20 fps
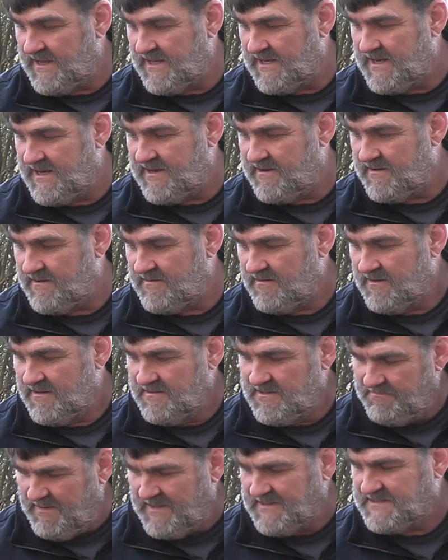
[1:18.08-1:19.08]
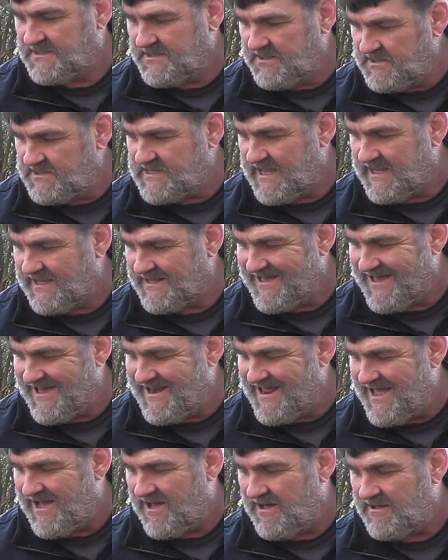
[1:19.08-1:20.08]
in here, basically you take that
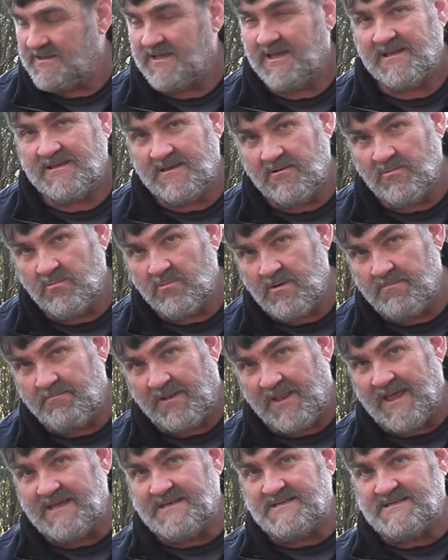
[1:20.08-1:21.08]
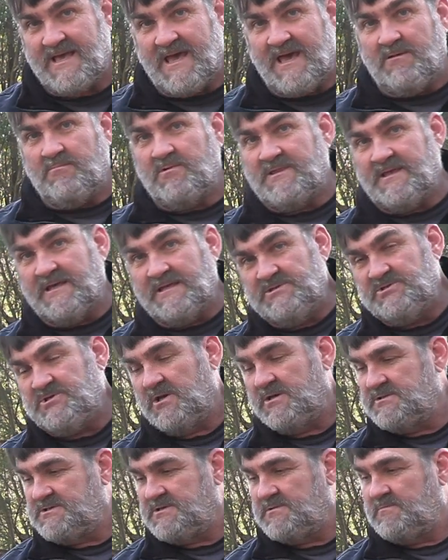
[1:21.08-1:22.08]
out and you replace that with a
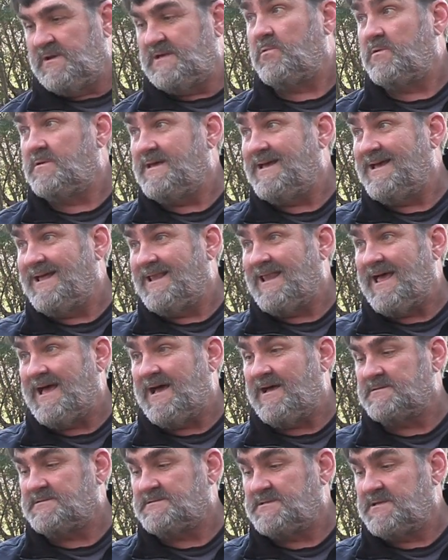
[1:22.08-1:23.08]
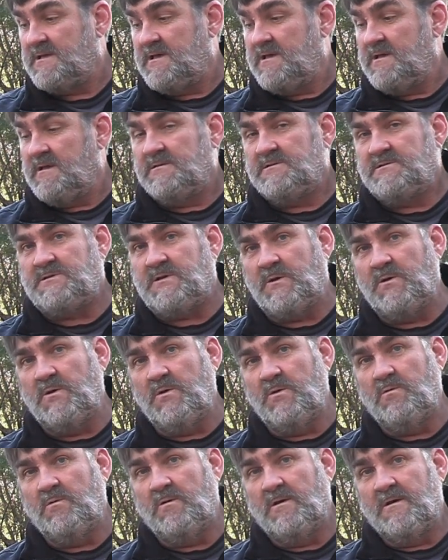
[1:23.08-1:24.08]
junction reservoir that allows
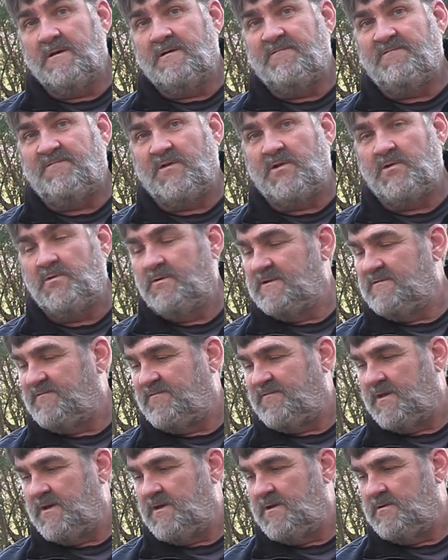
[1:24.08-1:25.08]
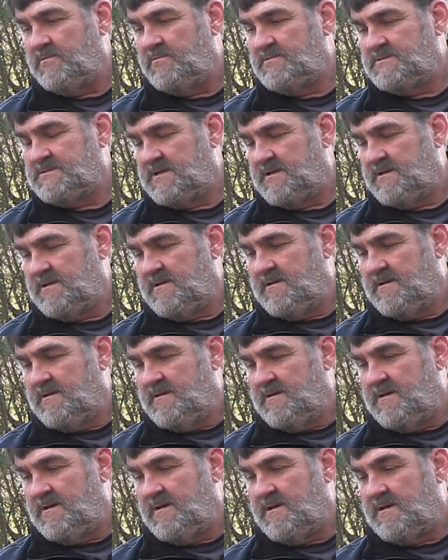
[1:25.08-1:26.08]
2 fluid flows
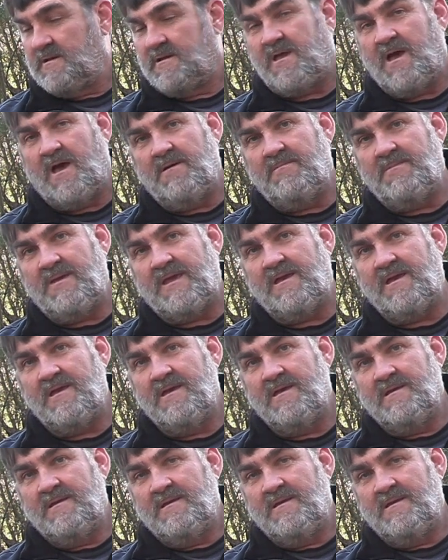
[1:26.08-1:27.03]
coming